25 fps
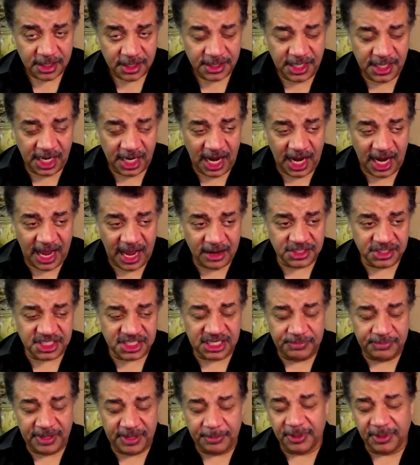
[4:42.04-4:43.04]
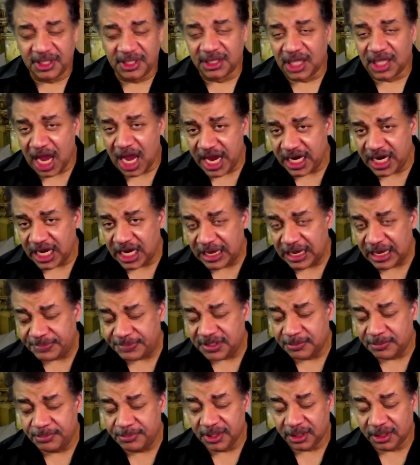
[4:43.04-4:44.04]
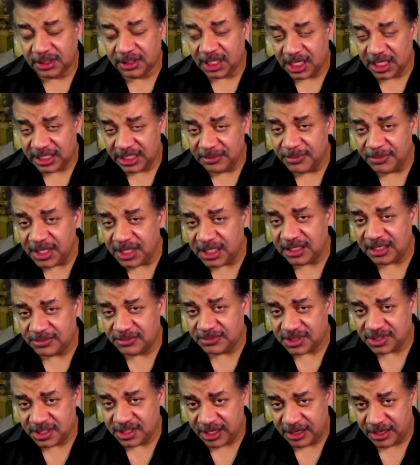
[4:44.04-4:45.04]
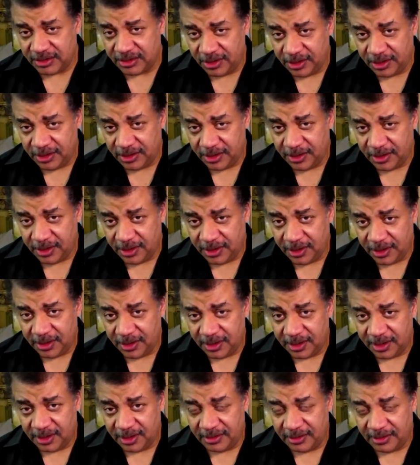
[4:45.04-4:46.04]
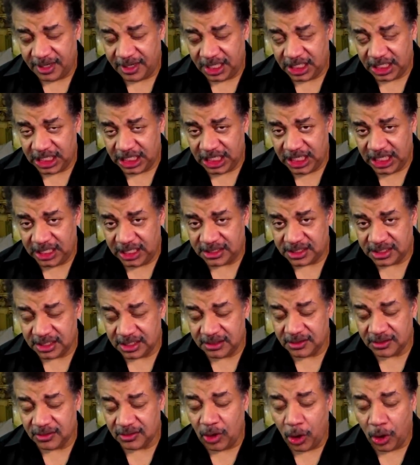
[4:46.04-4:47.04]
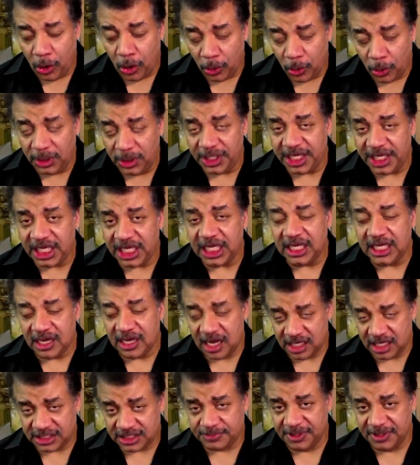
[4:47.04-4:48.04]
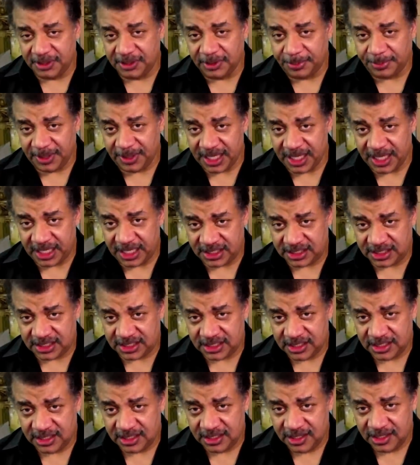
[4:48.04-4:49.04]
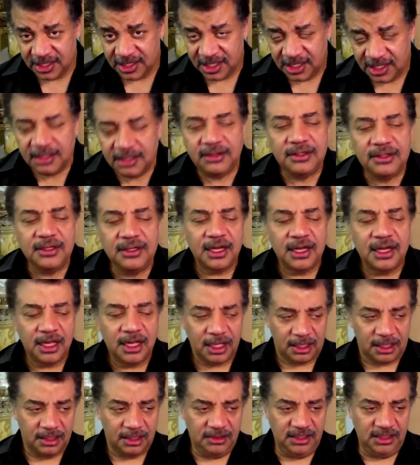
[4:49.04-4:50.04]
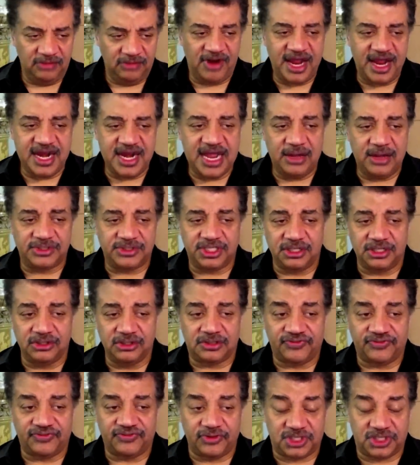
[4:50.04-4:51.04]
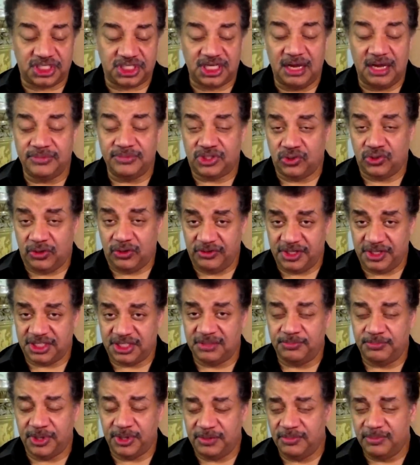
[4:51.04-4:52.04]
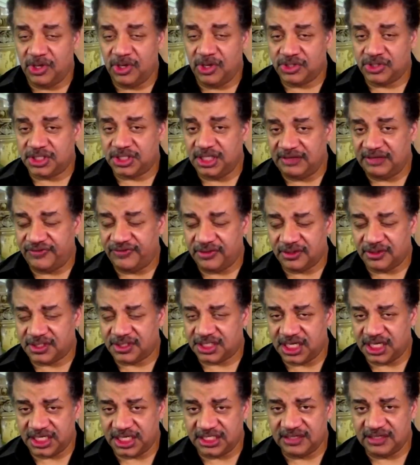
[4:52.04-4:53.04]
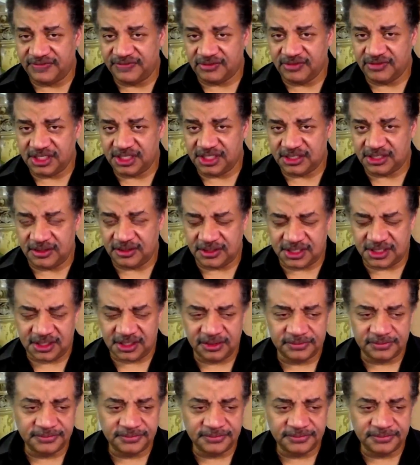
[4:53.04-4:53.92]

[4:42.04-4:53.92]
Yet I don't see people lining up to build condominiums there. All right. It's a wholly inhospitable place. And right now it's used for some tourism, but mostly for scientific research.